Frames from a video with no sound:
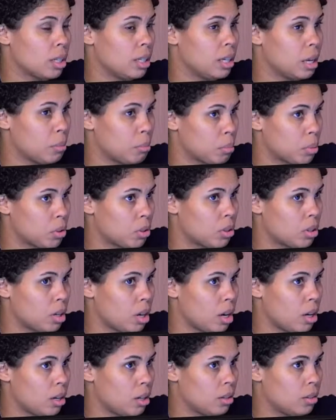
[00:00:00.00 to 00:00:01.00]
number
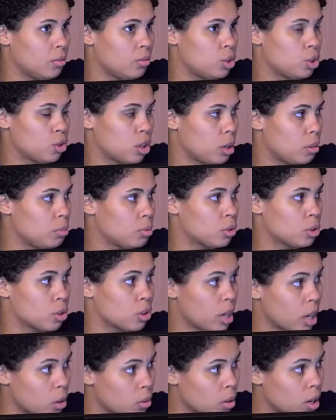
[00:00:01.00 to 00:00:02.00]
of shrubs or
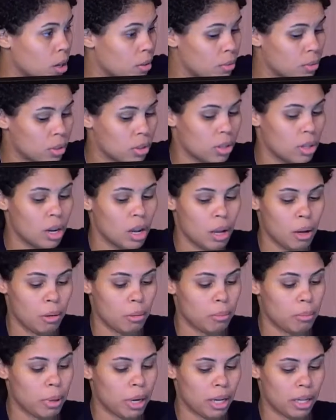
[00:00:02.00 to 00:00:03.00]
ground cover,
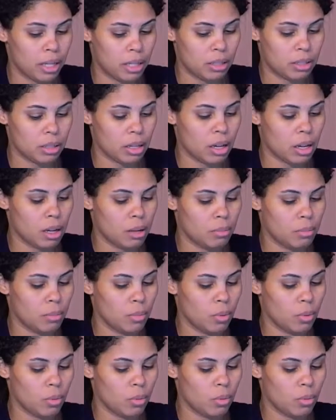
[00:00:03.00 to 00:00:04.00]
but
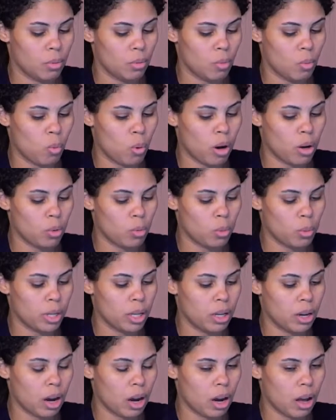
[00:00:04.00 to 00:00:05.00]
what
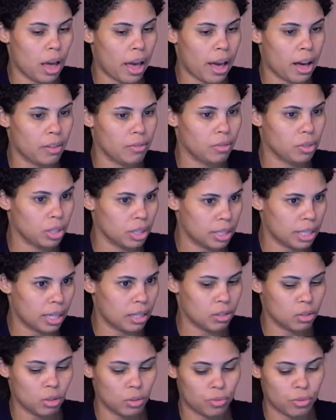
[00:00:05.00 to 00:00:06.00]
we have looked at
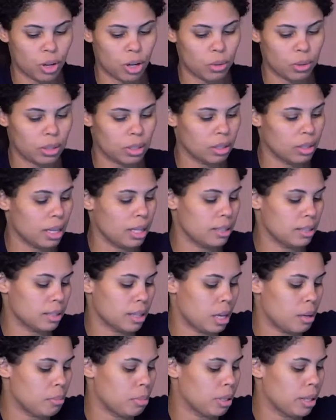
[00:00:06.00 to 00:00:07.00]
so far with the
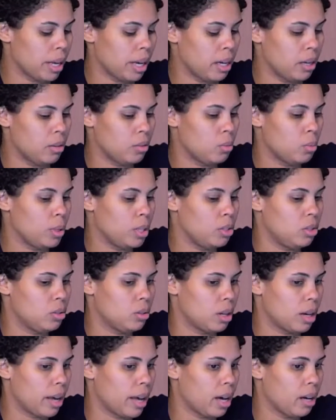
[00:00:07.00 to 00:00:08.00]
landscape plan, we do
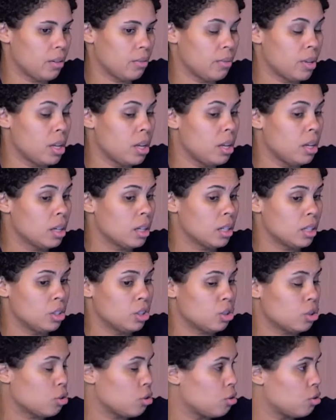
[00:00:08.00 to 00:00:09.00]
not have
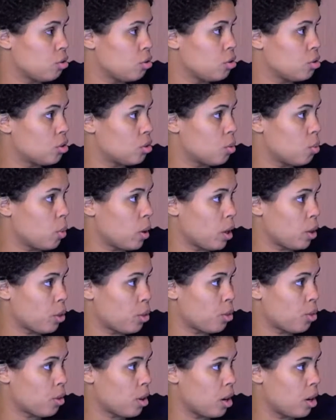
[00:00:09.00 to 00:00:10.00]
concerns with
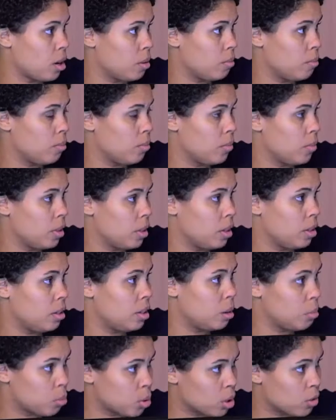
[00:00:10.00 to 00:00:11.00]
the
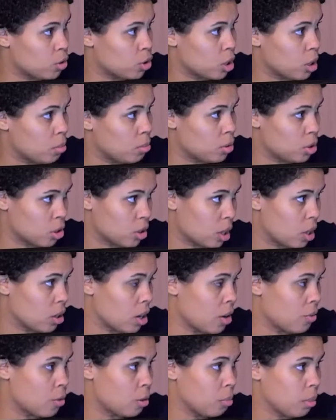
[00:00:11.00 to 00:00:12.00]
number of shrubs or ground
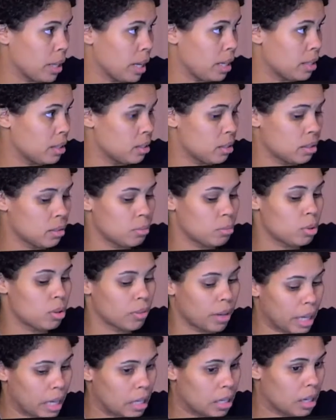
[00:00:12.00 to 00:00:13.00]
cover plants
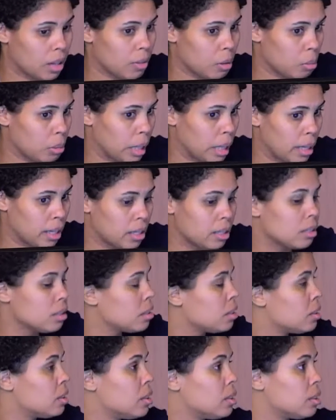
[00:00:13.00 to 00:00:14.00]
provided on the plan.
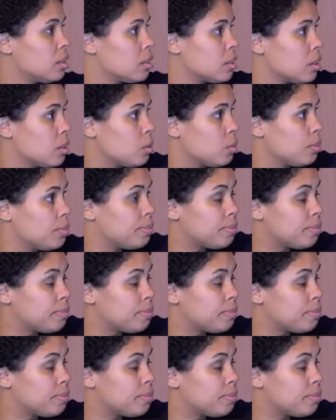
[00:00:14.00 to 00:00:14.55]
So.